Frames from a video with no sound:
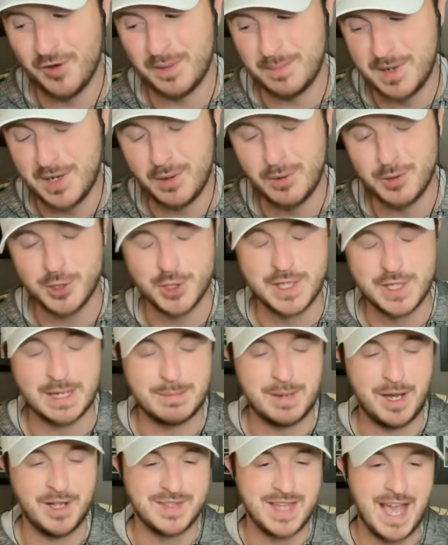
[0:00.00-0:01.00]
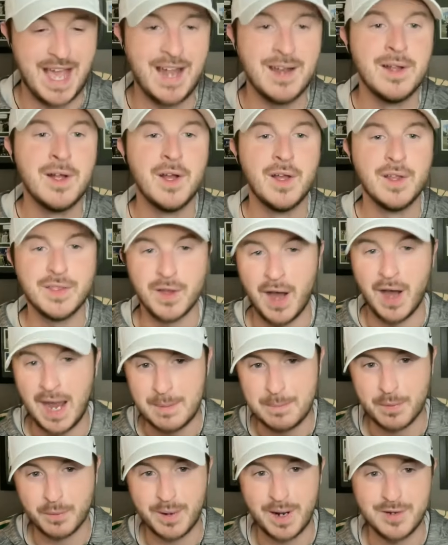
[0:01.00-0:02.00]
Let me know what you think about that. The
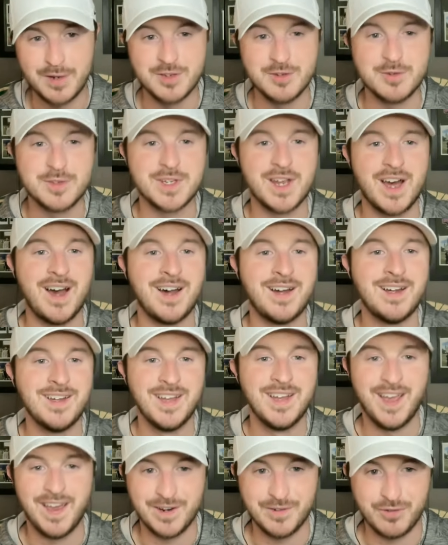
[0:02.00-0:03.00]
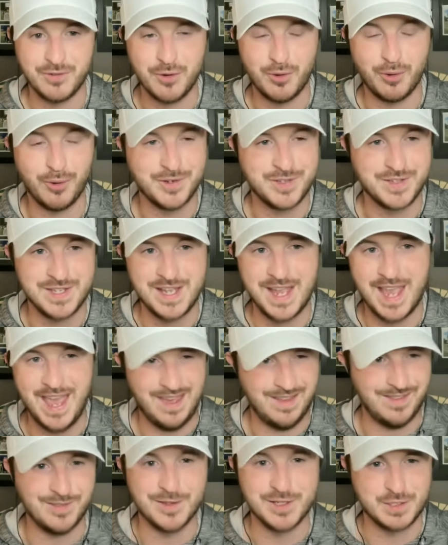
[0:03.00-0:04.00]
hype around Utah, and of course, the
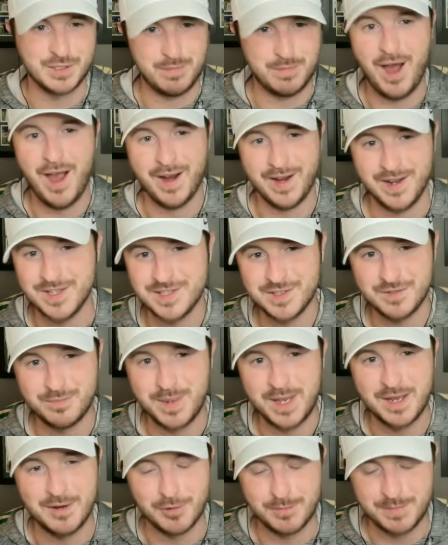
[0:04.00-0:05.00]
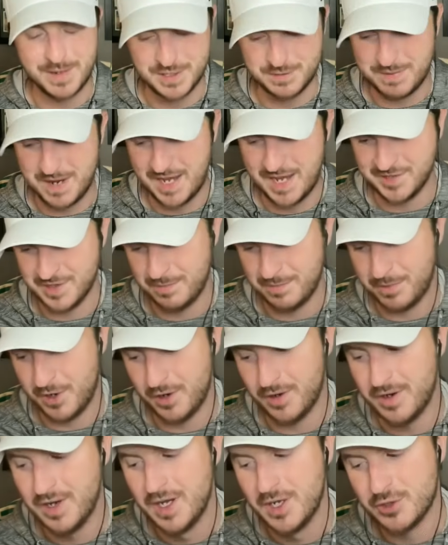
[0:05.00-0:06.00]
endless pockets of Baylor men's
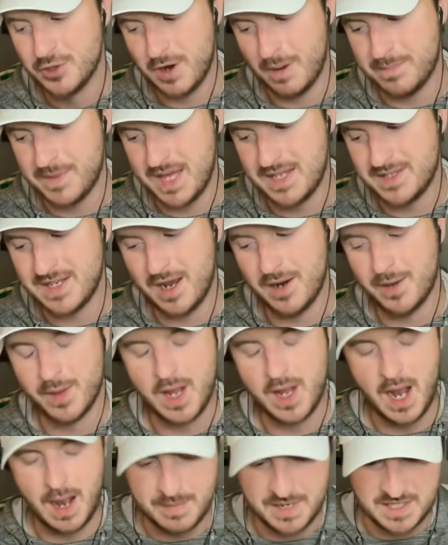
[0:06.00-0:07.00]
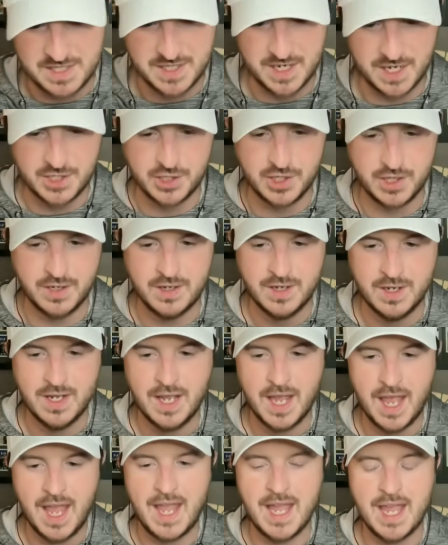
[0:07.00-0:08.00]
basketball. Drop that down in the comments section
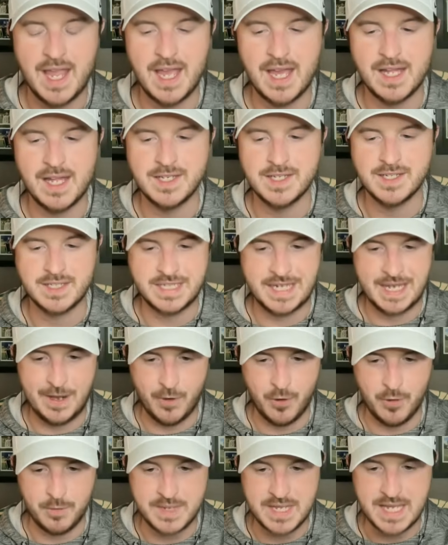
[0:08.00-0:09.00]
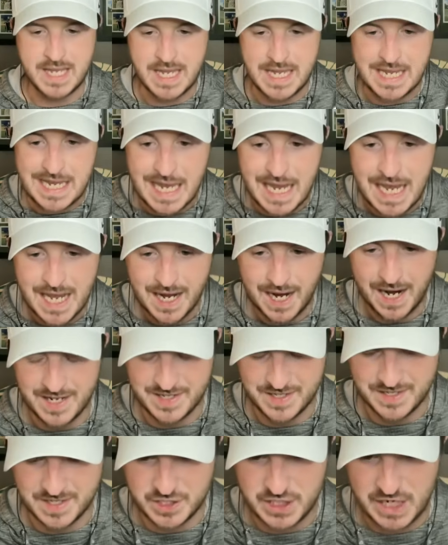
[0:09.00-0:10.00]
and tell me, I
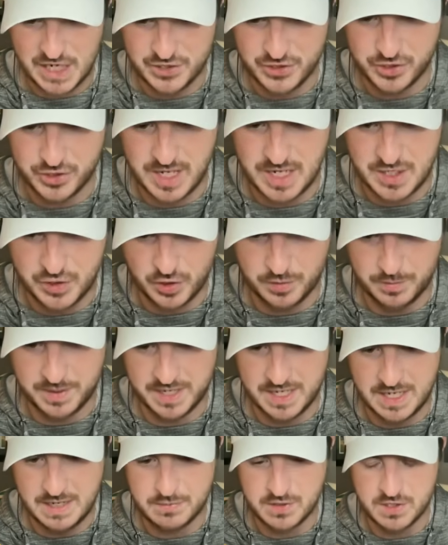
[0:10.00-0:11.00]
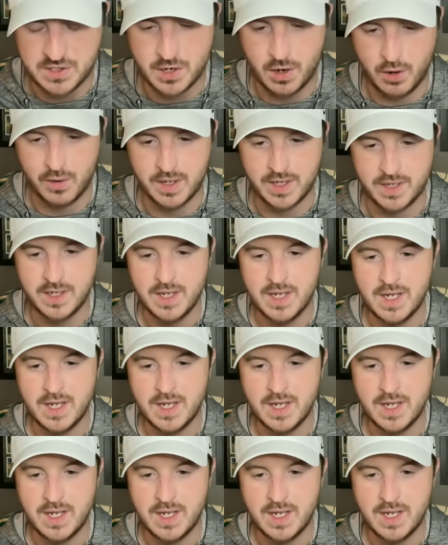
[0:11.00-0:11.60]
did this yesterday, so I'm going to keep this going.